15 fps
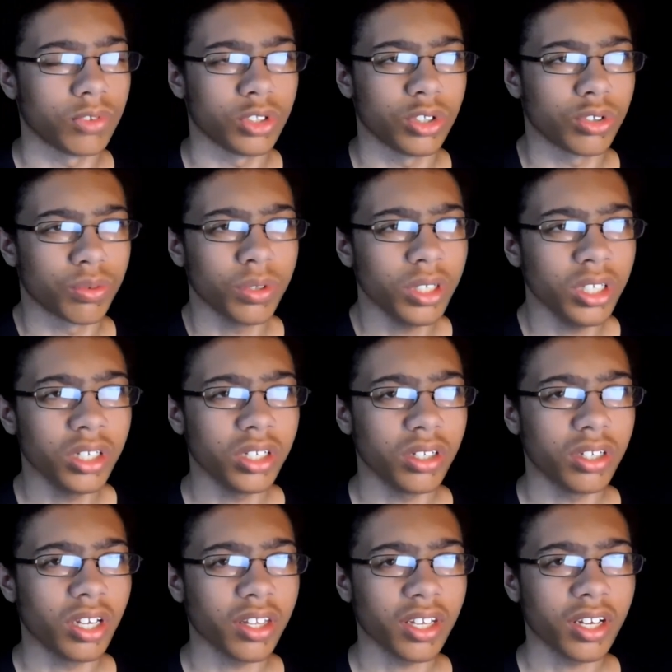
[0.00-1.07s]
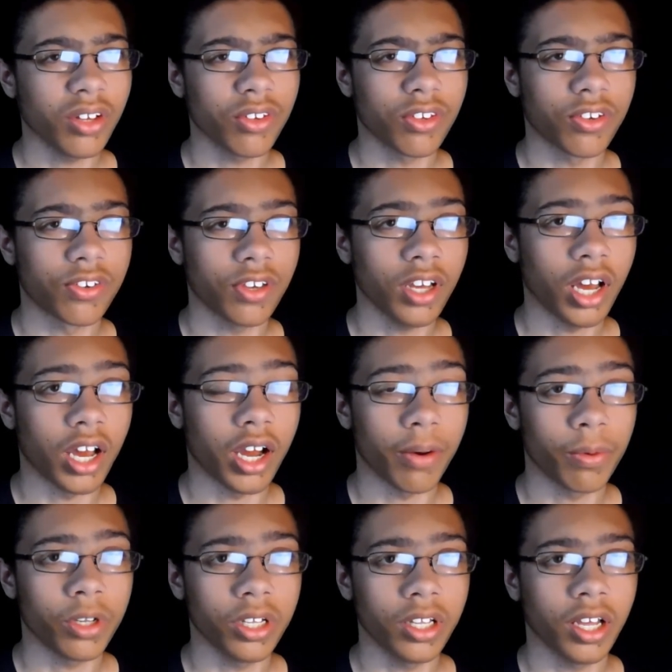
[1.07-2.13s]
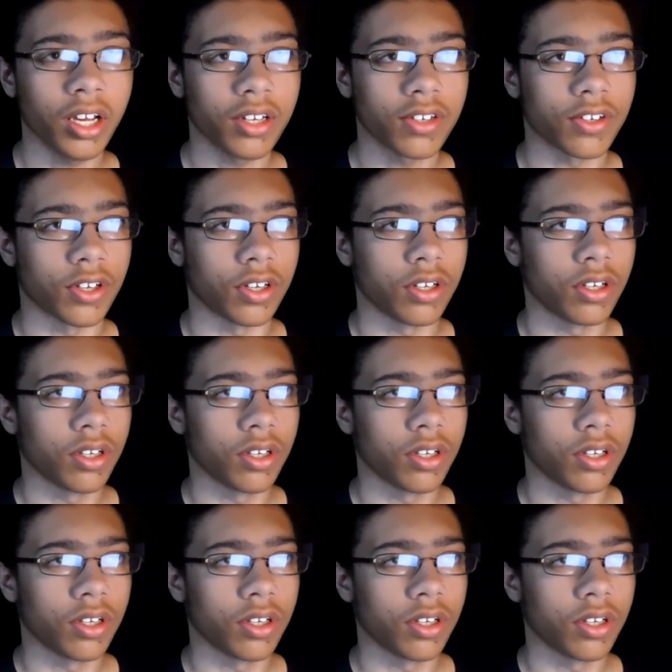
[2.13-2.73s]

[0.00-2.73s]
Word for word: there's really nothing else to say. I, really liked it.